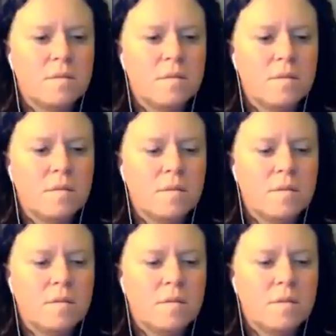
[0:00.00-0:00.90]

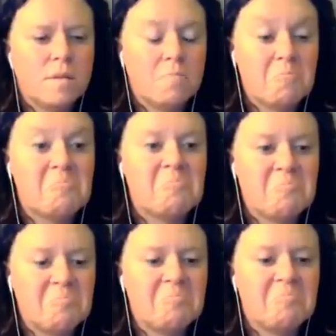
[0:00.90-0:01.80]

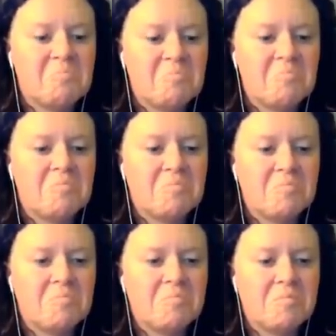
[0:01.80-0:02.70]

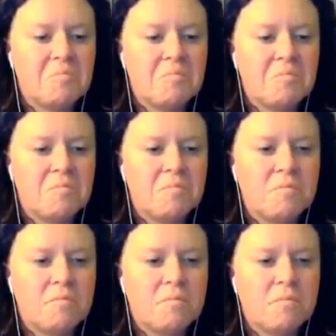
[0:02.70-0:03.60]

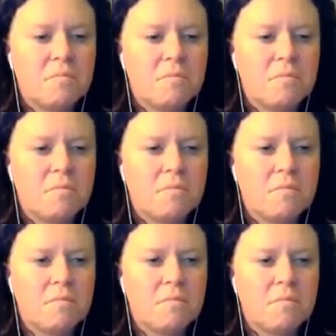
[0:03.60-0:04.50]

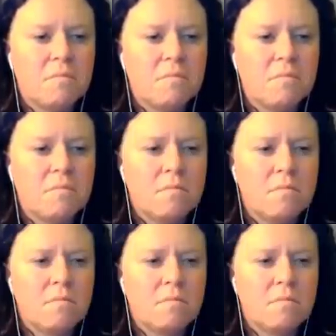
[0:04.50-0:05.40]

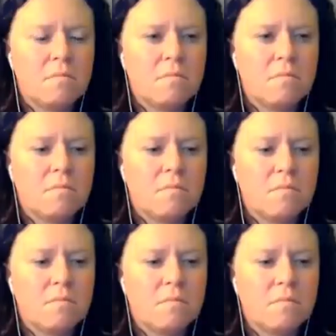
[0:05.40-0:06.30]
No words are spoken by the person on screen.